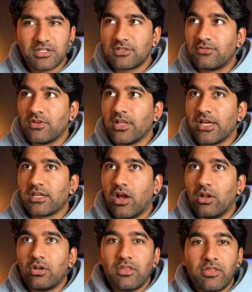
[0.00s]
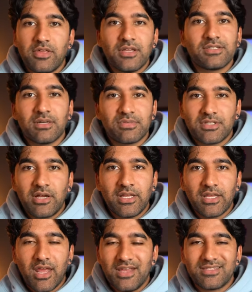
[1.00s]
I just feel like all of the things that I'm
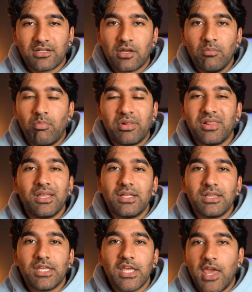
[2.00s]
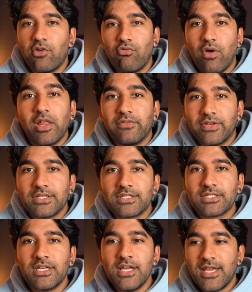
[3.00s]
studying is completely
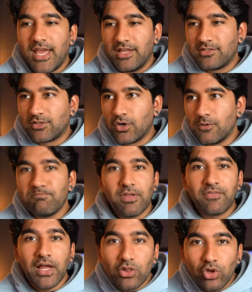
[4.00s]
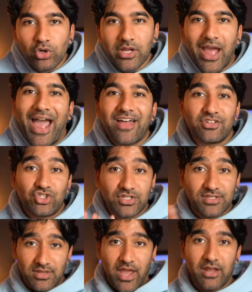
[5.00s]
irrelevant. And so if I look at
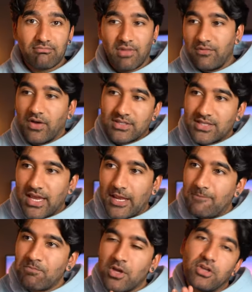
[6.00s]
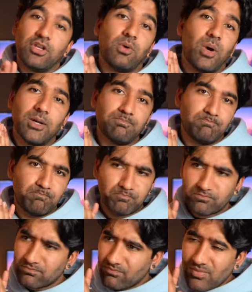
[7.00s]
just that, if I say, you know what,
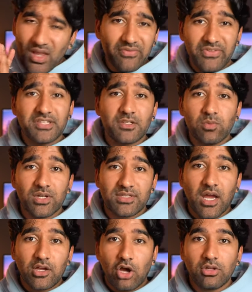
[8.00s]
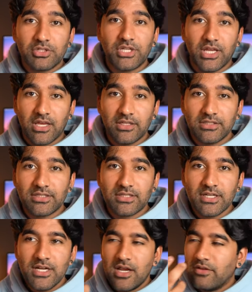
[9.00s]
this is what psychology
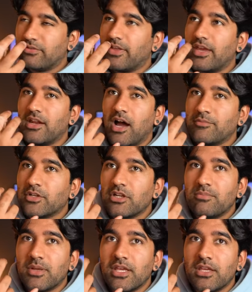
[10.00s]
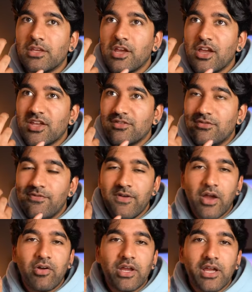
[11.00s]
is, then I'm gonna be
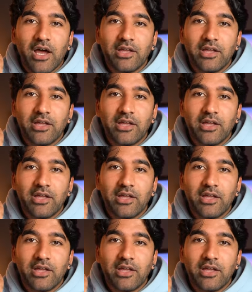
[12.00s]
very